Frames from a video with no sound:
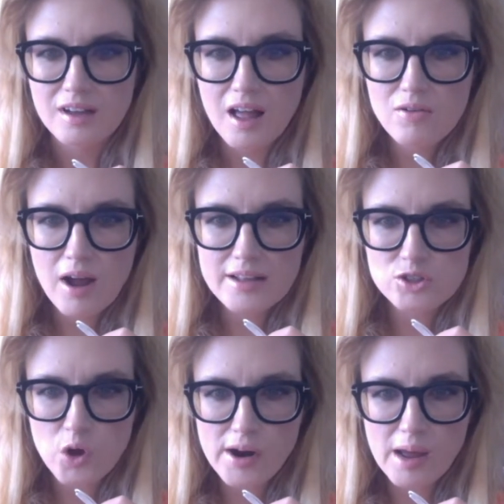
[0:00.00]
All right,
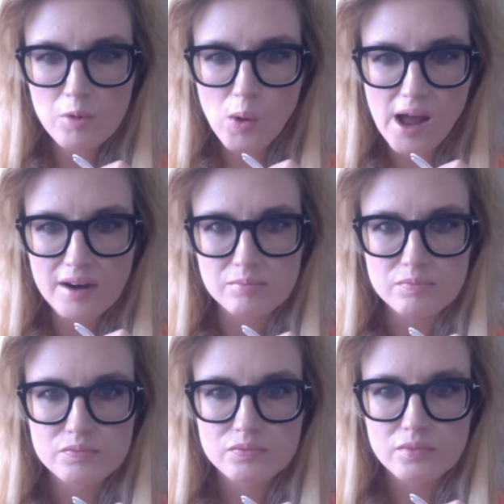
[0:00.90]
story number
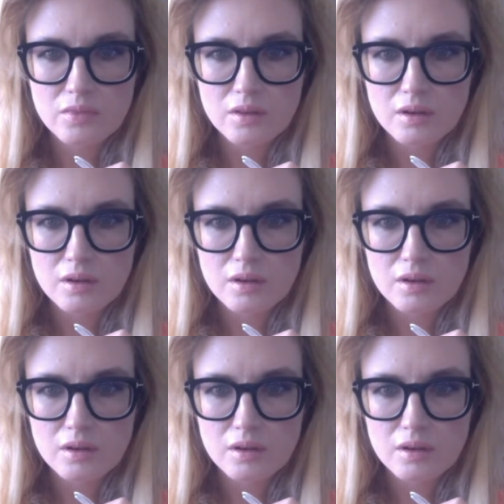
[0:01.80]
one.